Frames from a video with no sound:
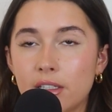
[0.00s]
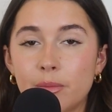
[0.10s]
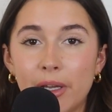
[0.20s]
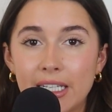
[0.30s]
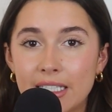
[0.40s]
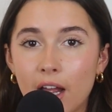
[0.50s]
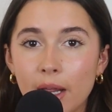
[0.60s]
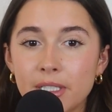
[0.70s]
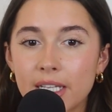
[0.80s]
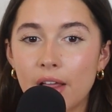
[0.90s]
spending
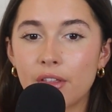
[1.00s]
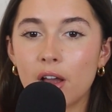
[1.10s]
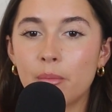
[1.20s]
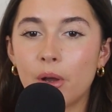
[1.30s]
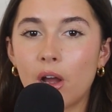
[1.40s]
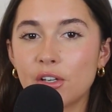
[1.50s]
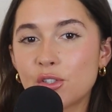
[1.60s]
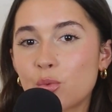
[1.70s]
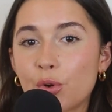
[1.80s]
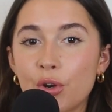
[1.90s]
time together, but I
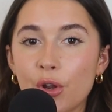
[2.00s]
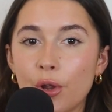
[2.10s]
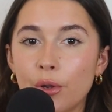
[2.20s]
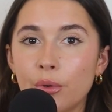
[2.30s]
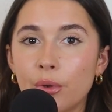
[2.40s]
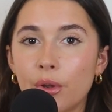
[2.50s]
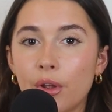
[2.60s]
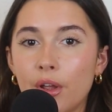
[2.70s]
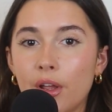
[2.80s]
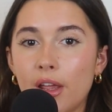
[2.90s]
just want to know
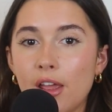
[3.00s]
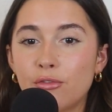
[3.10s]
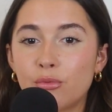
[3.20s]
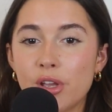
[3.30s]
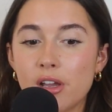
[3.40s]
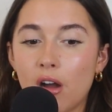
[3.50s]
if